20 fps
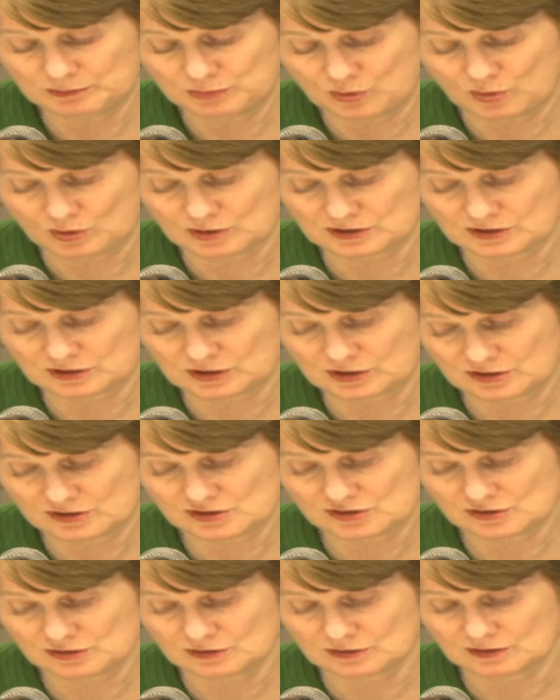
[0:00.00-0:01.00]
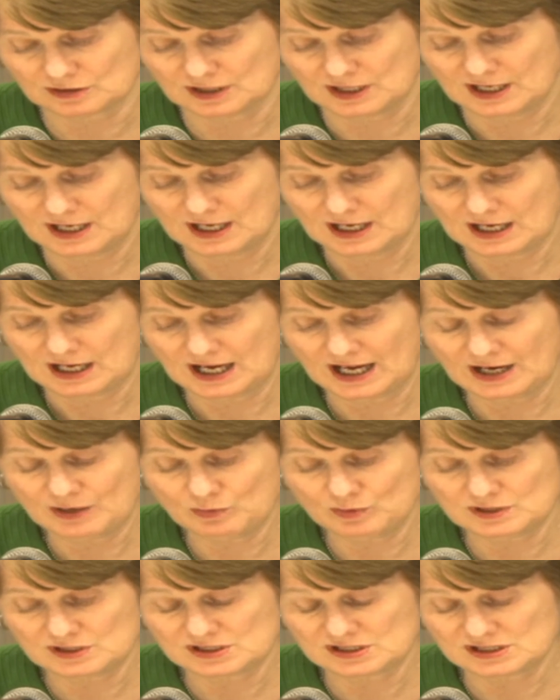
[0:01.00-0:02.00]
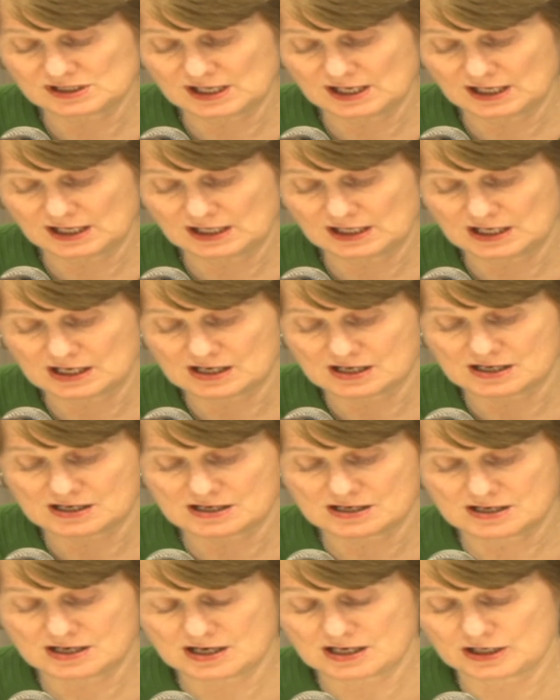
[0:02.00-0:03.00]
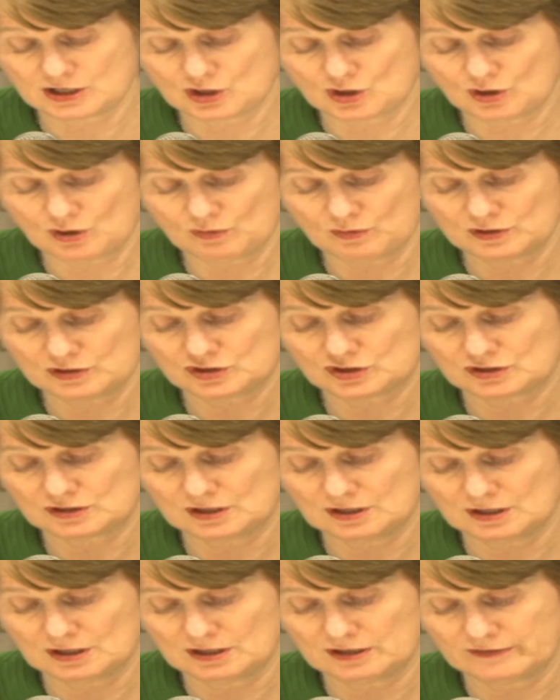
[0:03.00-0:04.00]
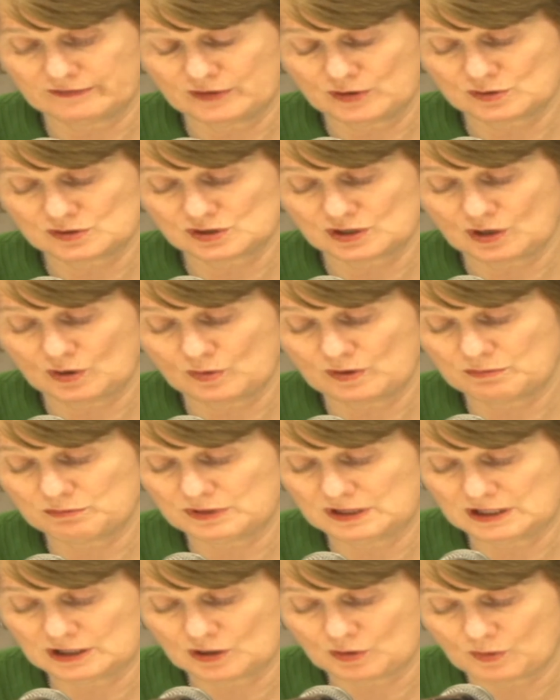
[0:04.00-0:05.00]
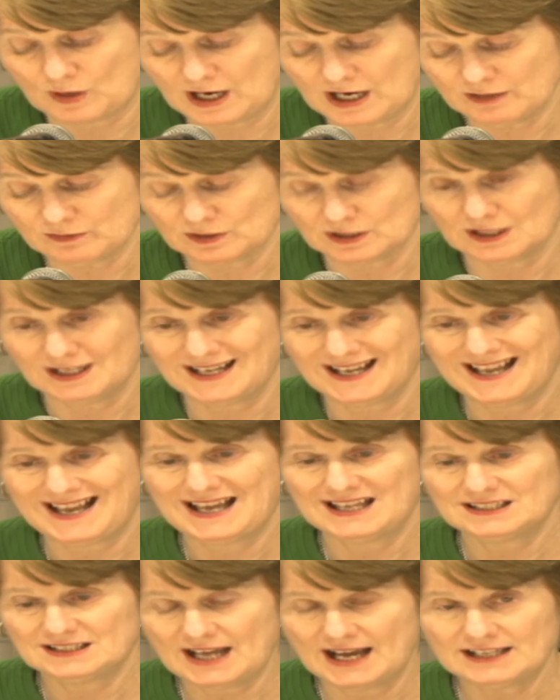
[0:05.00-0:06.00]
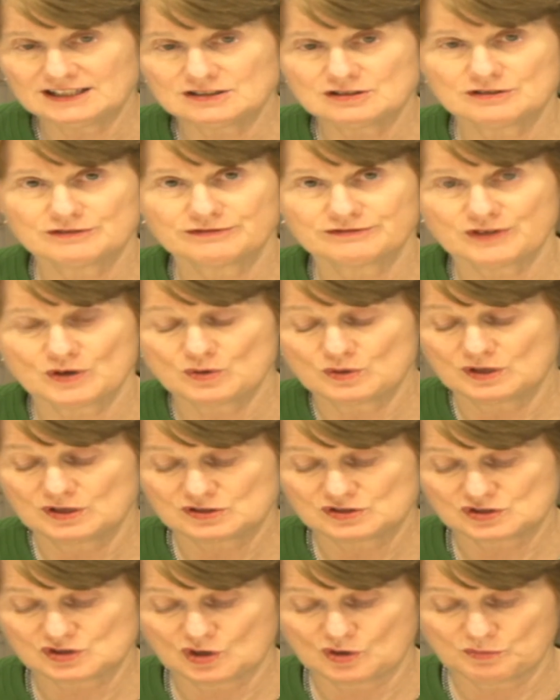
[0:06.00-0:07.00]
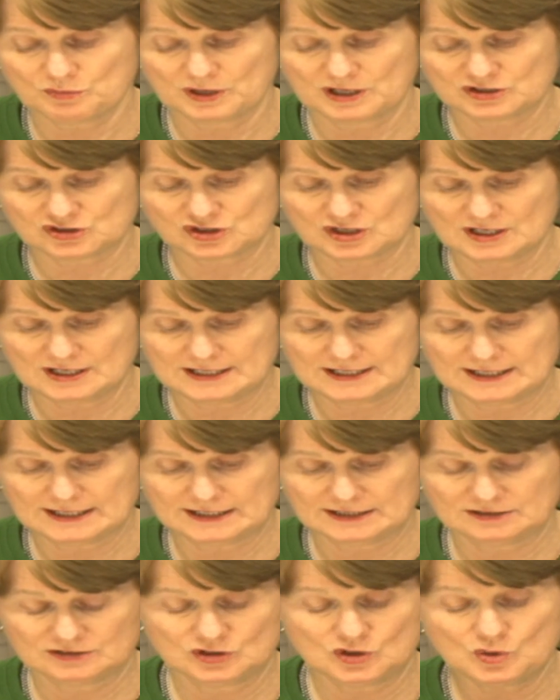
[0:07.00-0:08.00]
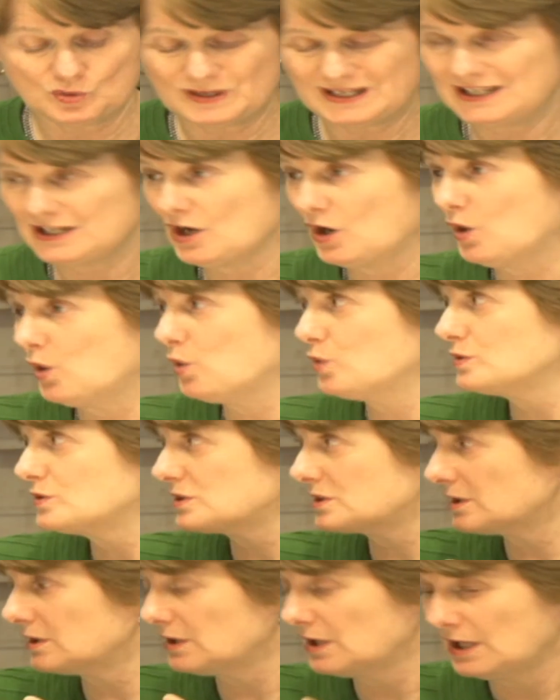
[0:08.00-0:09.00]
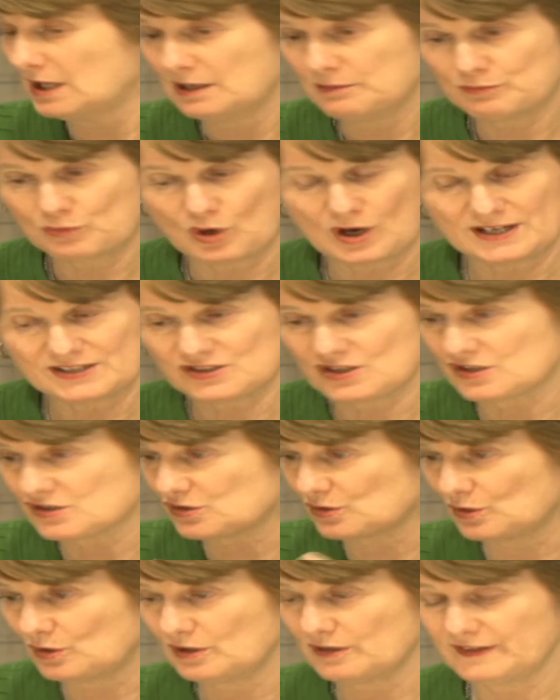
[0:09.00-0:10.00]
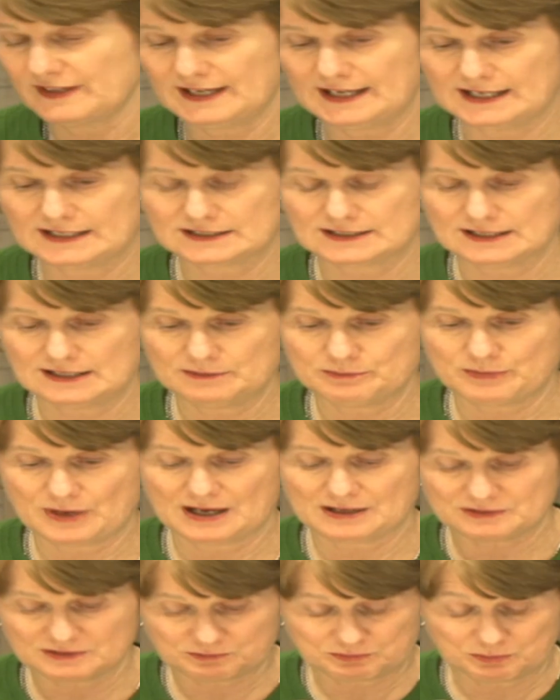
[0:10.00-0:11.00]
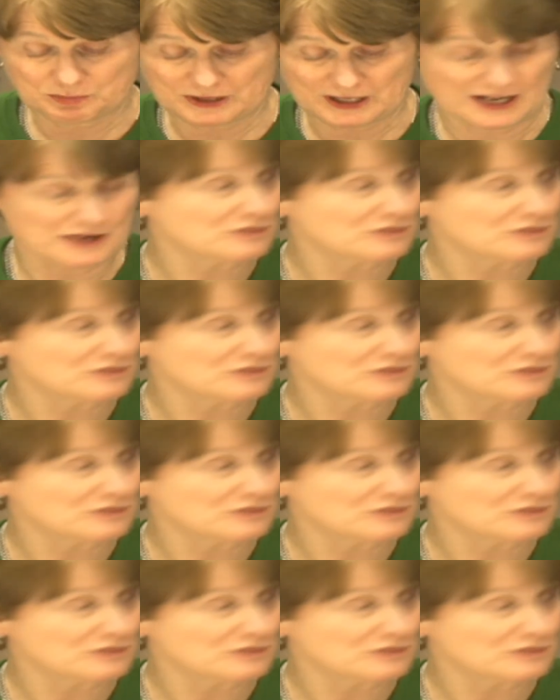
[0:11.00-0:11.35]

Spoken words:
important concern. I would say and encourage the folks at OMB and OIRA not to focus so much on new EOs and process and all that, but